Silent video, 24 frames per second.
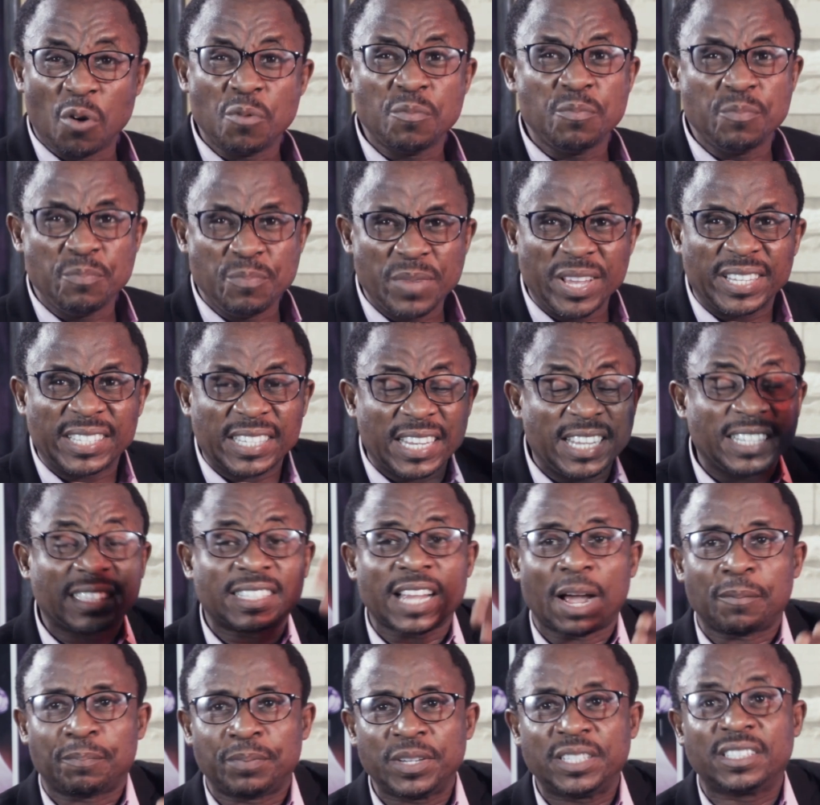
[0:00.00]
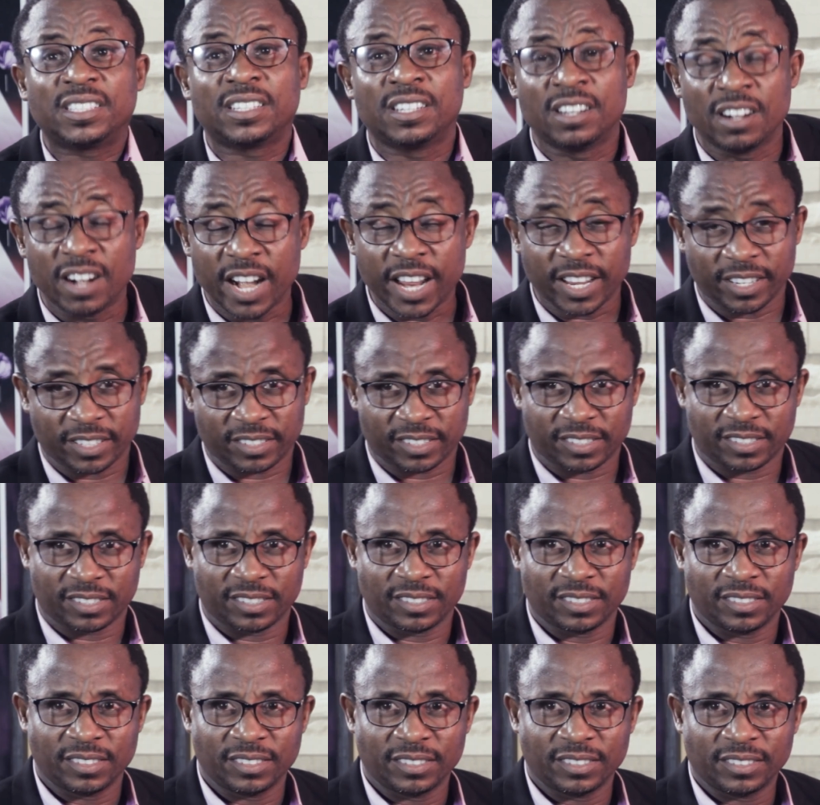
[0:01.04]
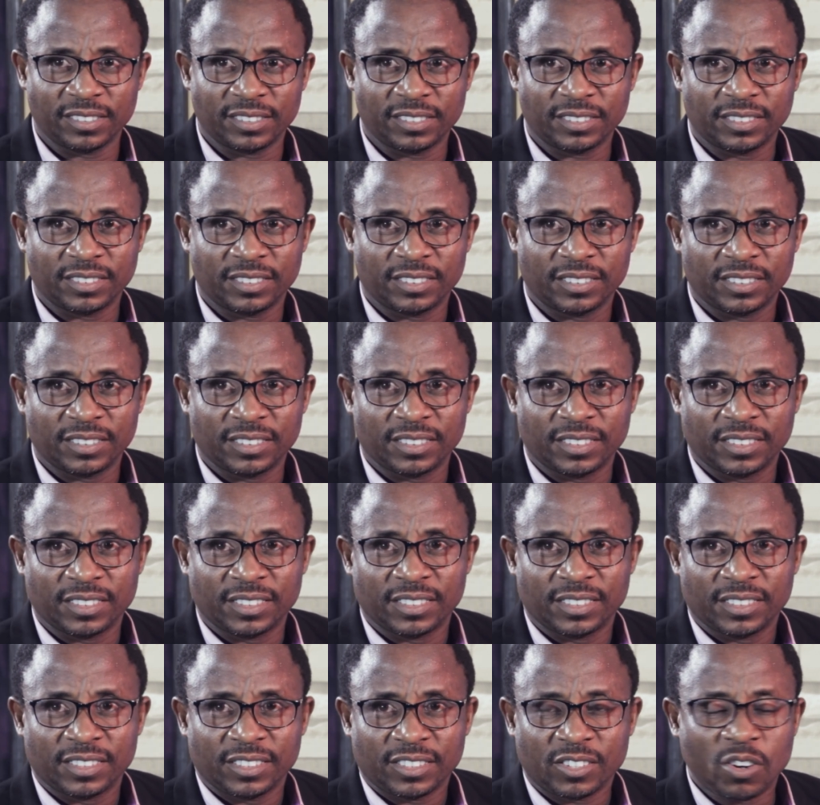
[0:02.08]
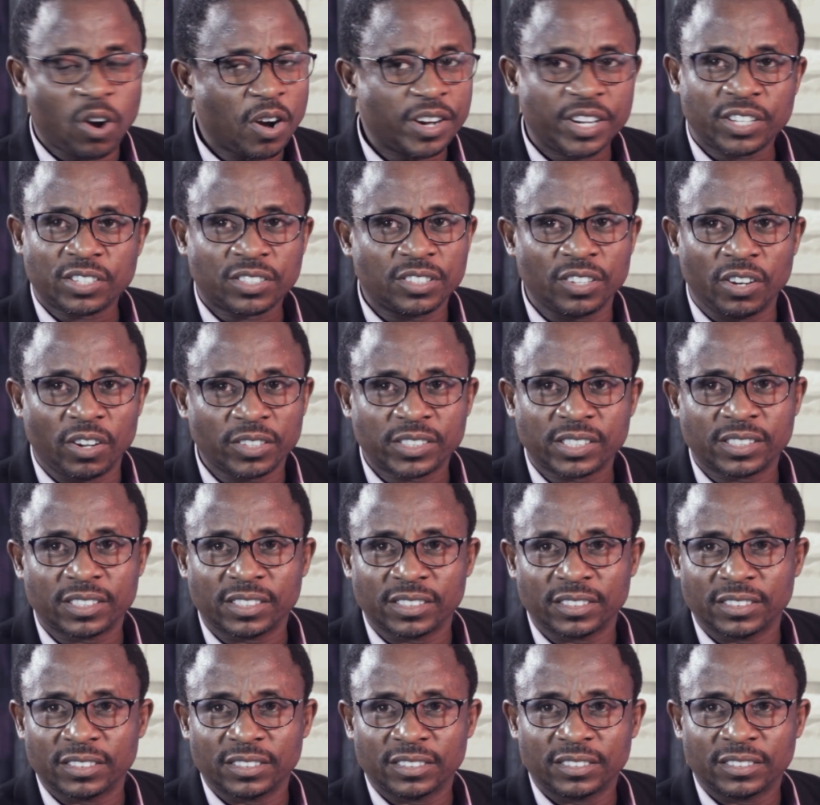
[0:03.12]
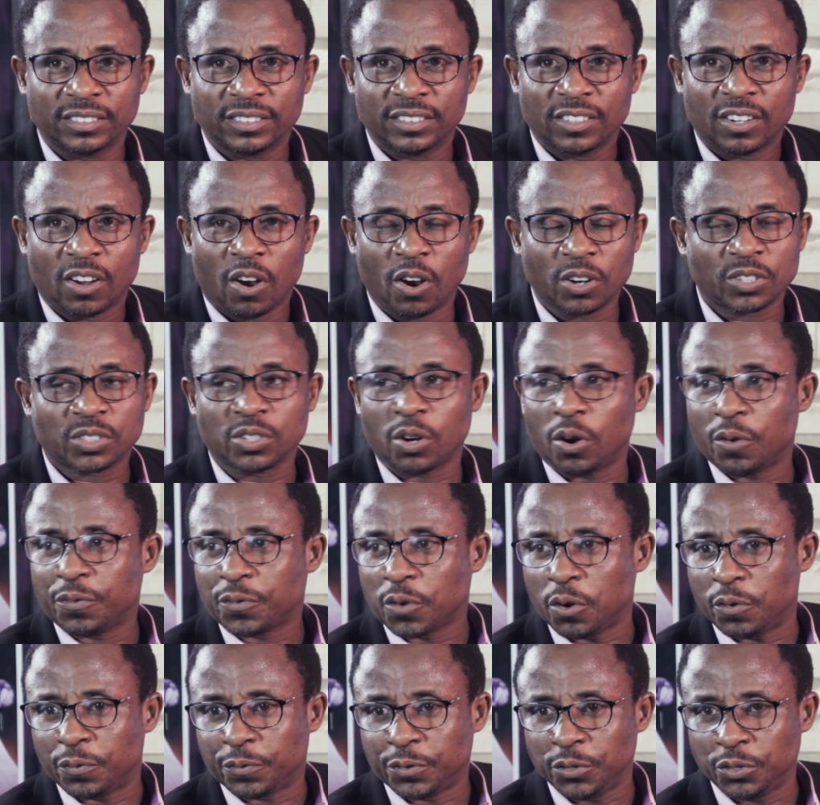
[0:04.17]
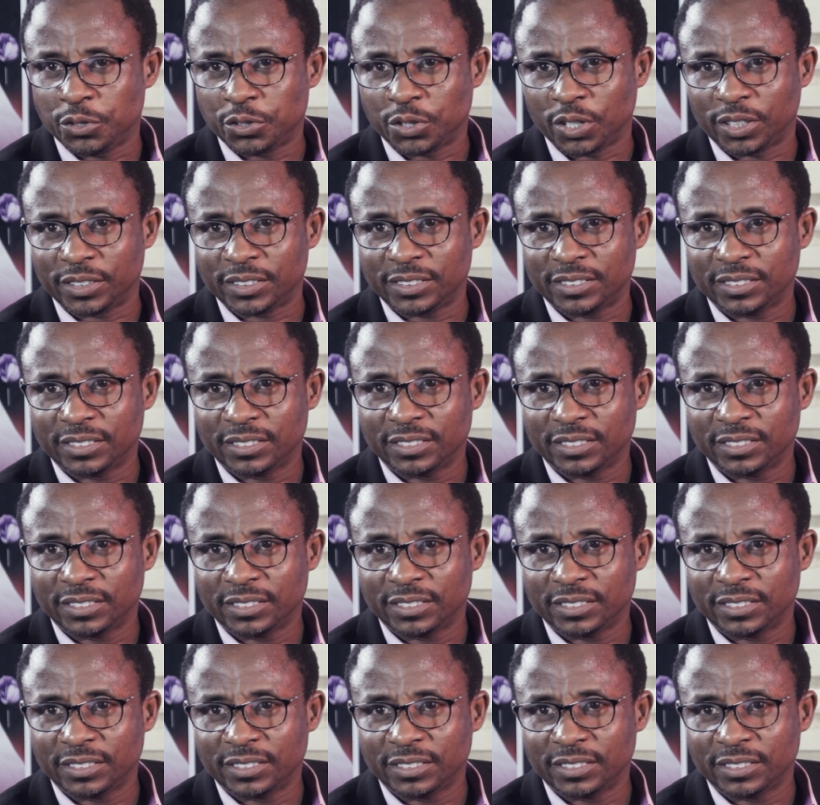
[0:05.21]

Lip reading: Don't misinterpret grace. God is not author of confusion.